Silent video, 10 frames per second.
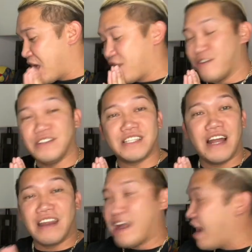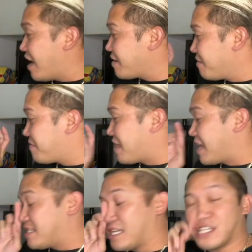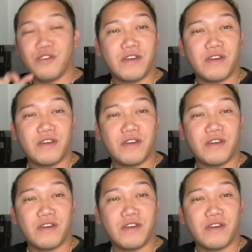There's a lot of things that you